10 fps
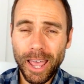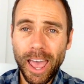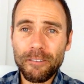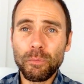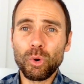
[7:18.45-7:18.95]

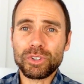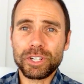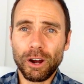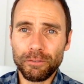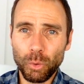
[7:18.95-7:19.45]
have more
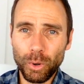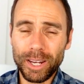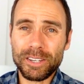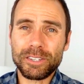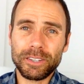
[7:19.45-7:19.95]

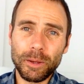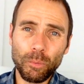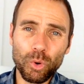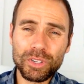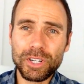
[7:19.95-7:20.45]
self-awareness, so they're
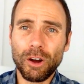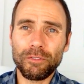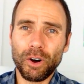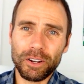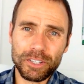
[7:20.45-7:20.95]
more
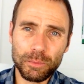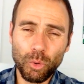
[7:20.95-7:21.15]
self-honest,